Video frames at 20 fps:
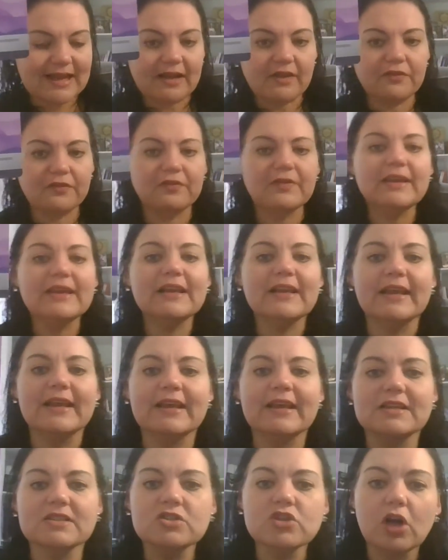
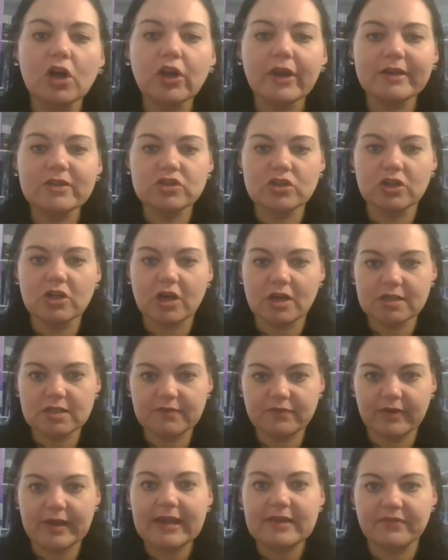feeling is not going to
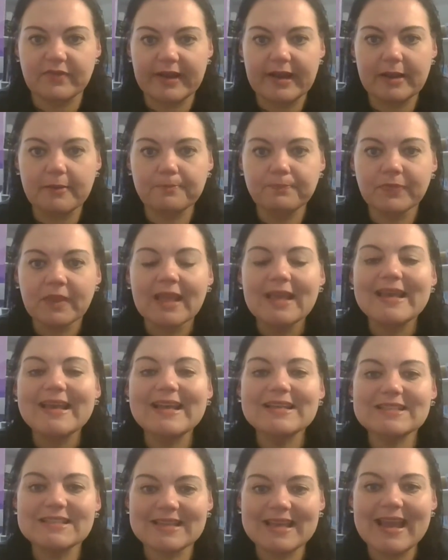last forever.
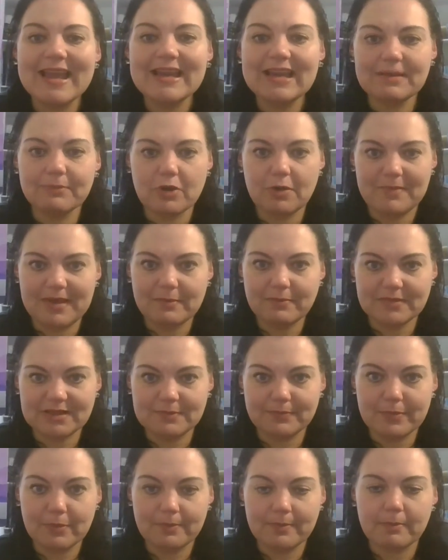It's gaining
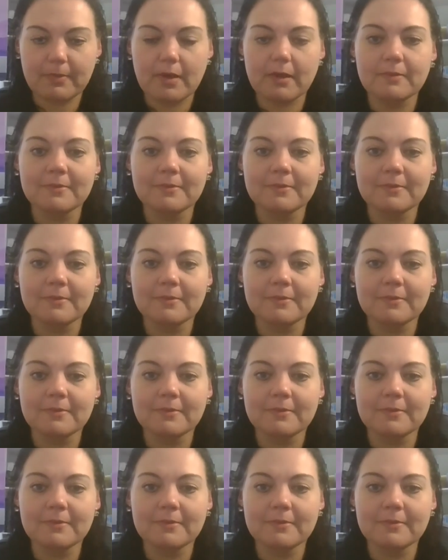momentum.